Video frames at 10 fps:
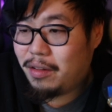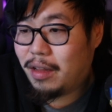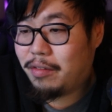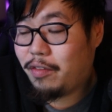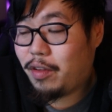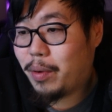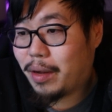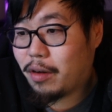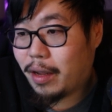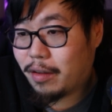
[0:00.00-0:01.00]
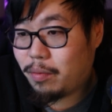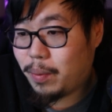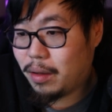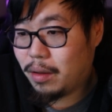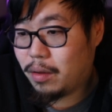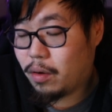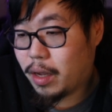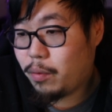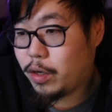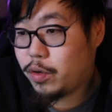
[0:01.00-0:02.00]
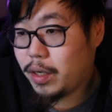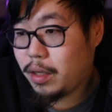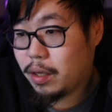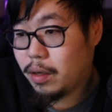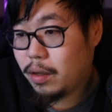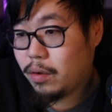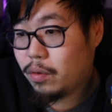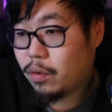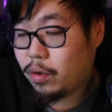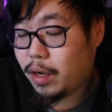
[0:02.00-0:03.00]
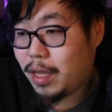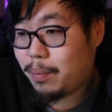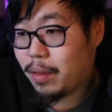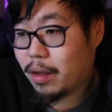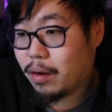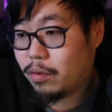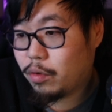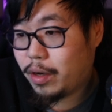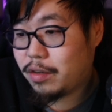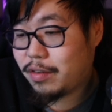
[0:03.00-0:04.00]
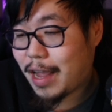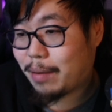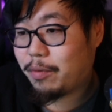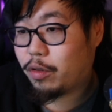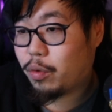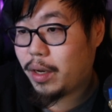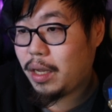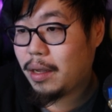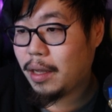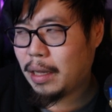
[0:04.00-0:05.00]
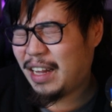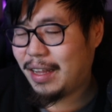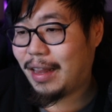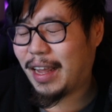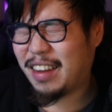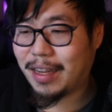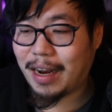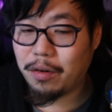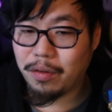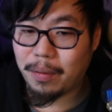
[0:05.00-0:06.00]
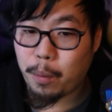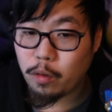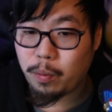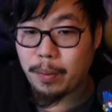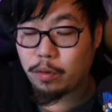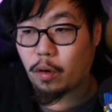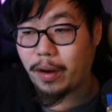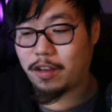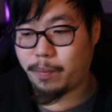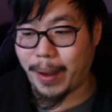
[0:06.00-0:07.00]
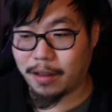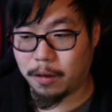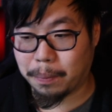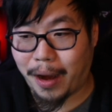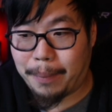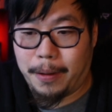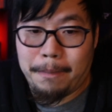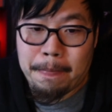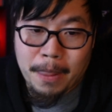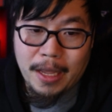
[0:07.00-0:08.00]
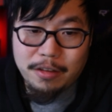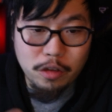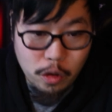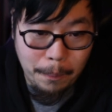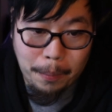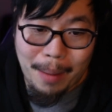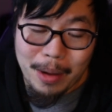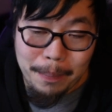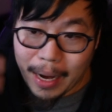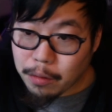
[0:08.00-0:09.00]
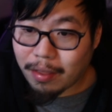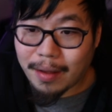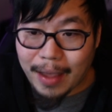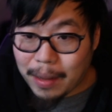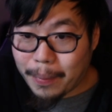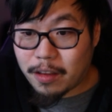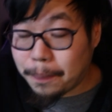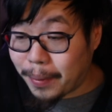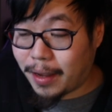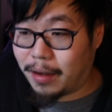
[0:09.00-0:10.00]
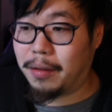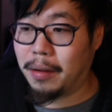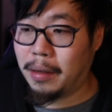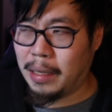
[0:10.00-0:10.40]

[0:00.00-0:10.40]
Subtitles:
Let's see if they bring out the X speed. Okay, retreat. Or do they keep it there? Do they just attack me for 20? Like I said, most people don't expect this Primate. It's a newer Primate, but I don't think anyone is playing it.